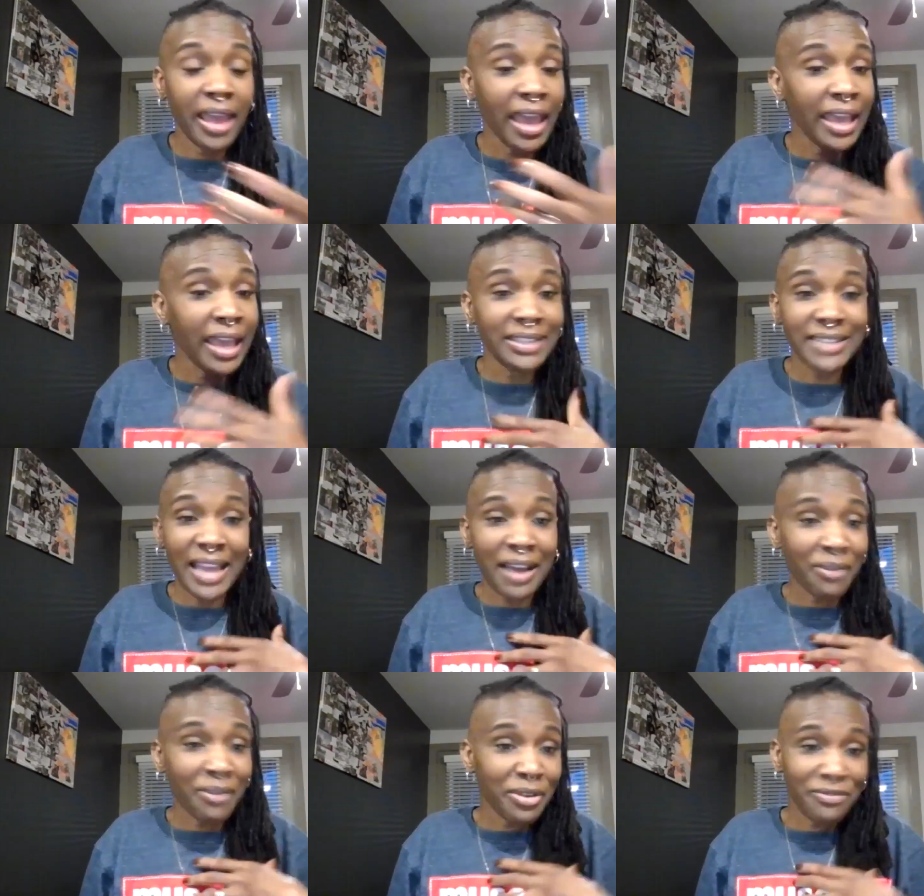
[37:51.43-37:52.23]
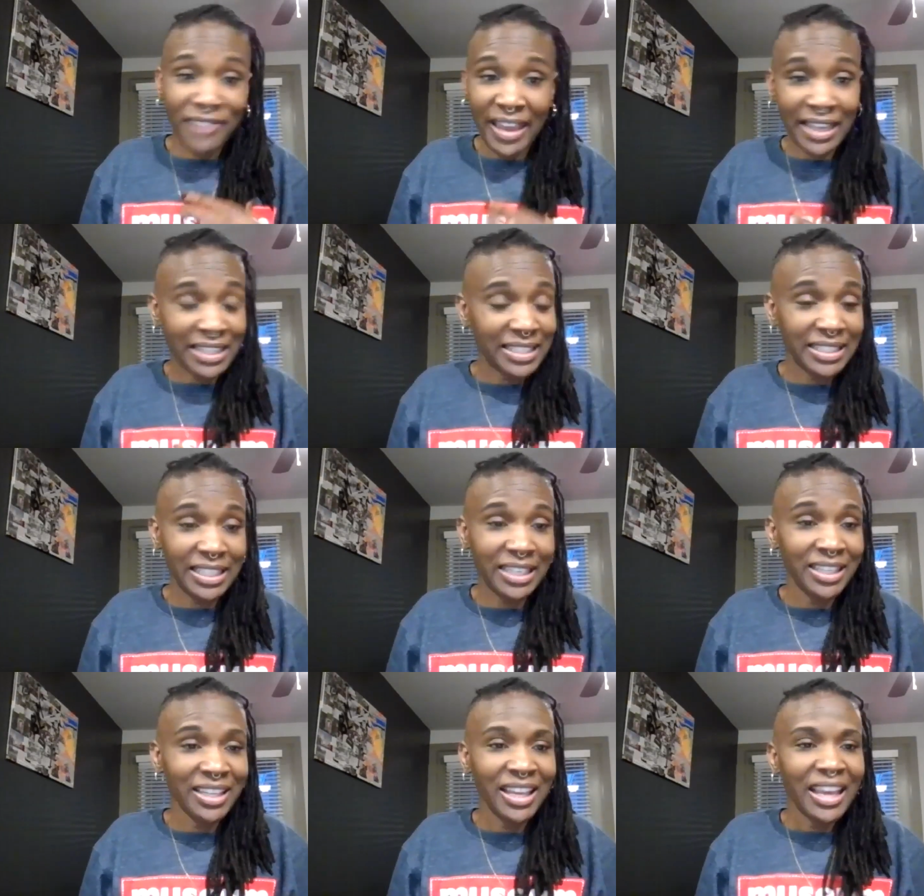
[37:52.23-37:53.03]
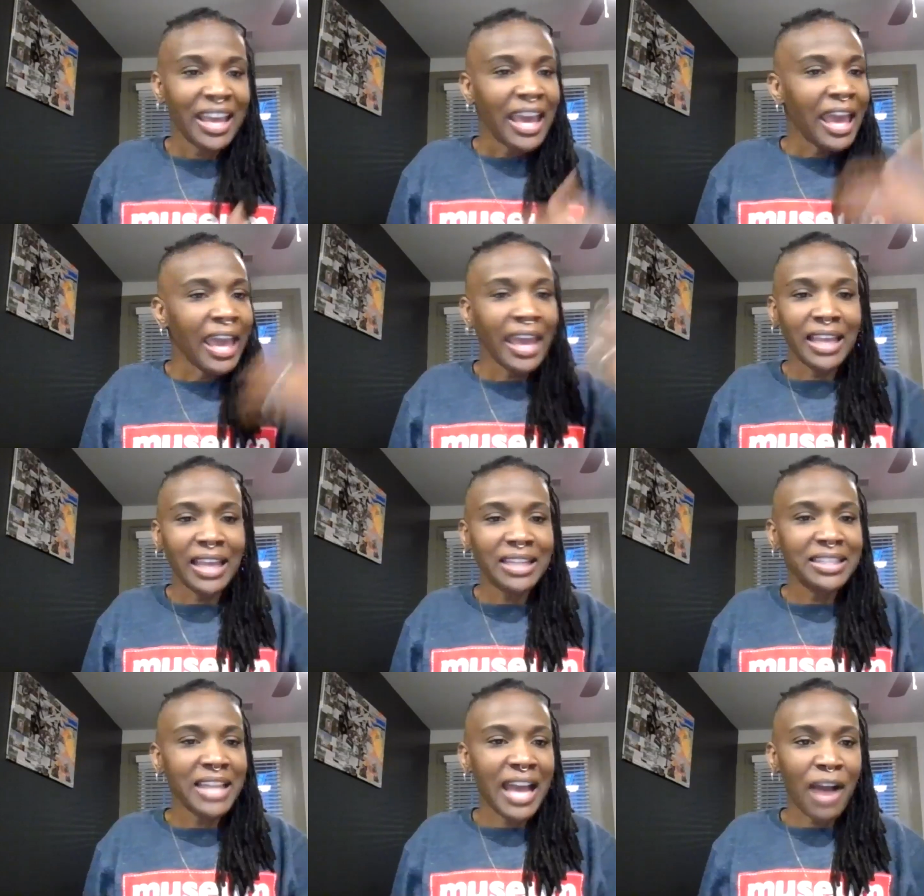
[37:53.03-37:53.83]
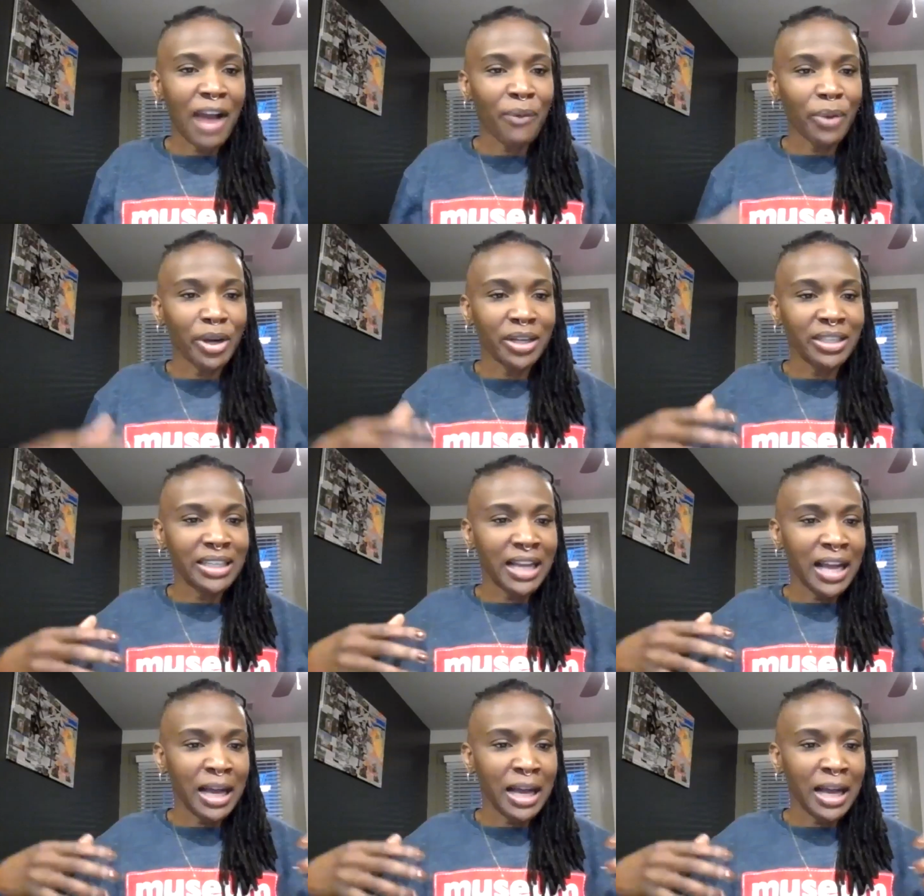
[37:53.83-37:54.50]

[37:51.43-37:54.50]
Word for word: and our vanity and our